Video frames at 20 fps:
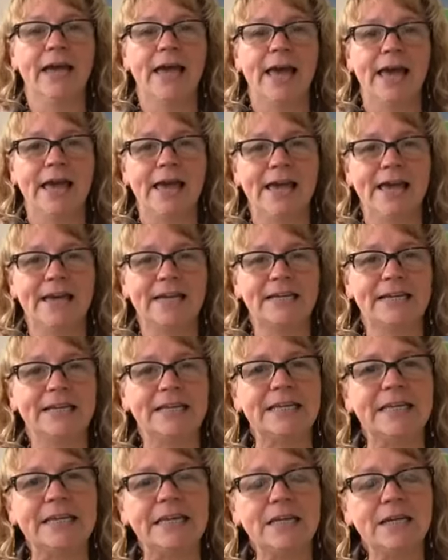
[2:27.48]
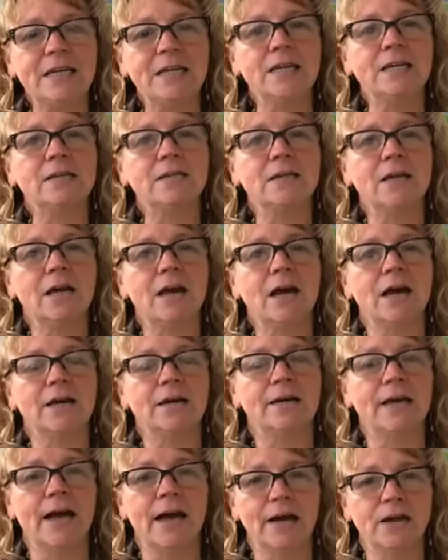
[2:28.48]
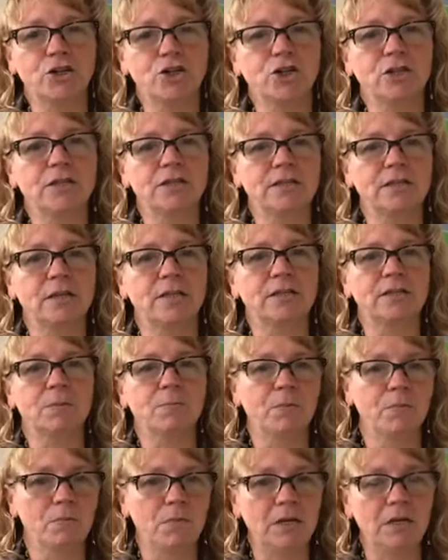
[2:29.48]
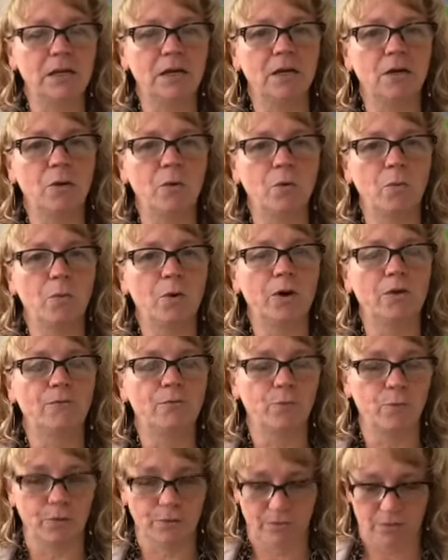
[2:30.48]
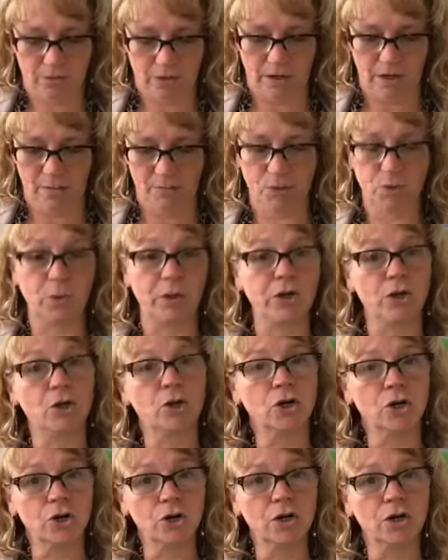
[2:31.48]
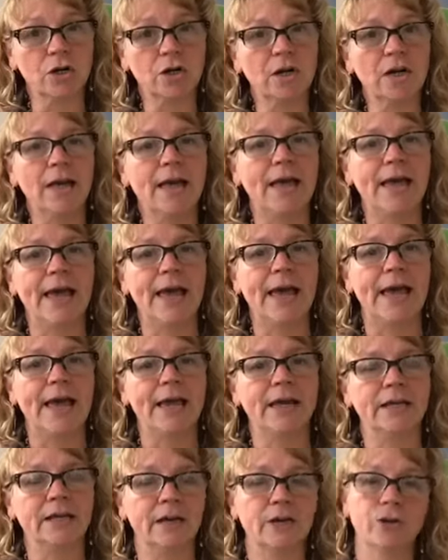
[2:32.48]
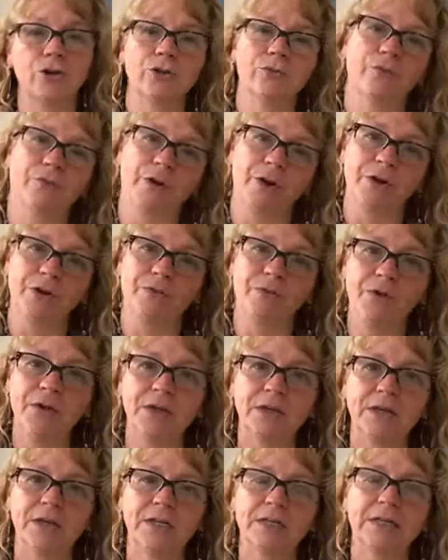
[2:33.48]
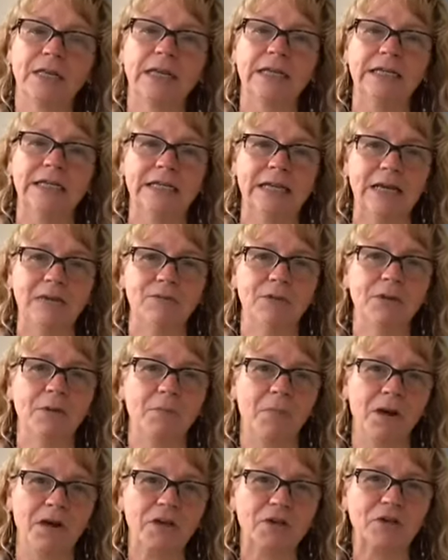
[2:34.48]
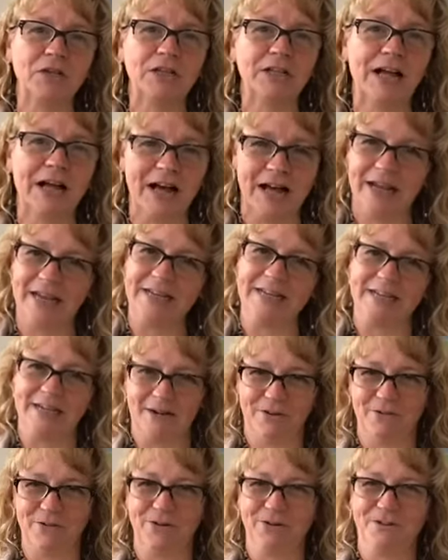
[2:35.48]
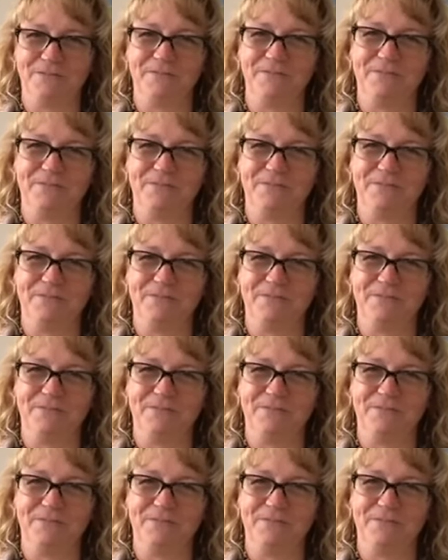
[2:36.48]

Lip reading: And he actually sets up a meeting between her and a good friend of his, David Michael Hightower.